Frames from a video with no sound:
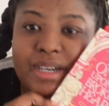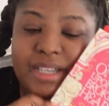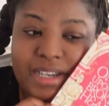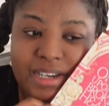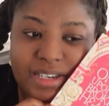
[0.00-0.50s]

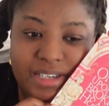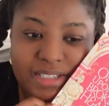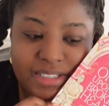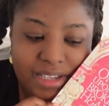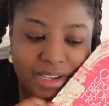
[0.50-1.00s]

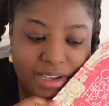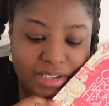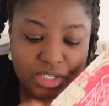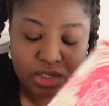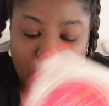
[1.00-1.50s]
Guys,
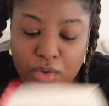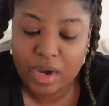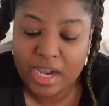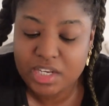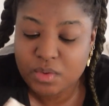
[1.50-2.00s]
so
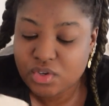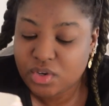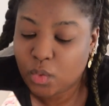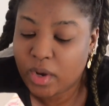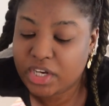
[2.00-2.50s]
I just want to do
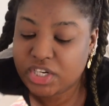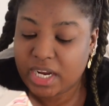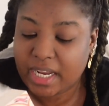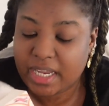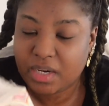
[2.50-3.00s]
a quick
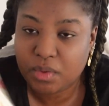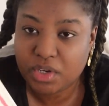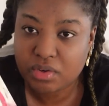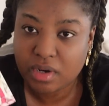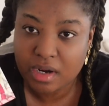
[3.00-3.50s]
check-in with
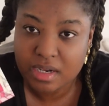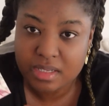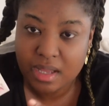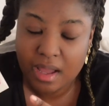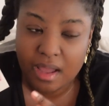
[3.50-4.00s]
you guys
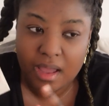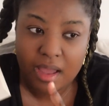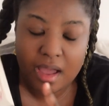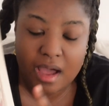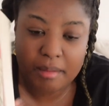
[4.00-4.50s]

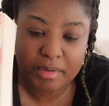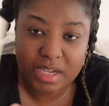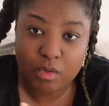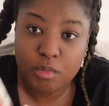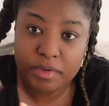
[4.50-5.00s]
because I
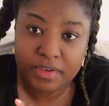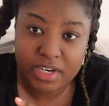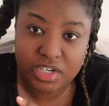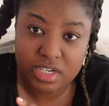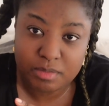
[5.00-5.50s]
will be
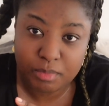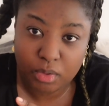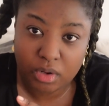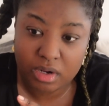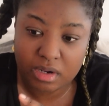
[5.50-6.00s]
finishing this
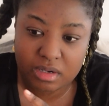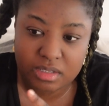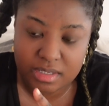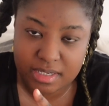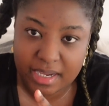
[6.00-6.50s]
book
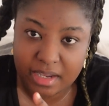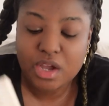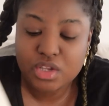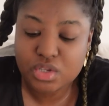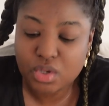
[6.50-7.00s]
today.
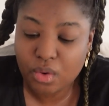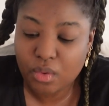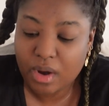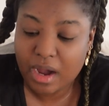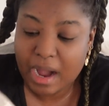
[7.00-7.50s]

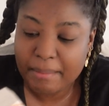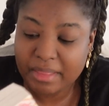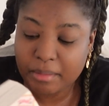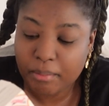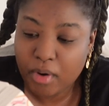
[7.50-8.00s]
So I'm at
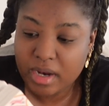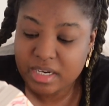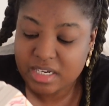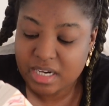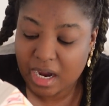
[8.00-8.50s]
the
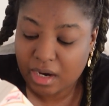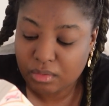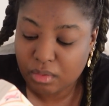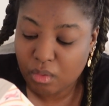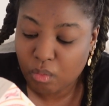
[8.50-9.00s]
point now
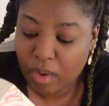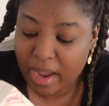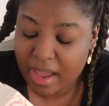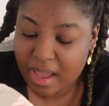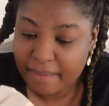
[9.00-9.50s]

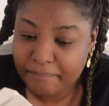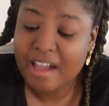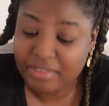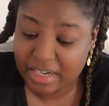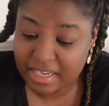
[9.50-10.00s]
where
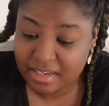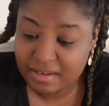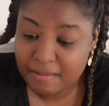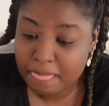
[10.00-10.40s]
Evelyn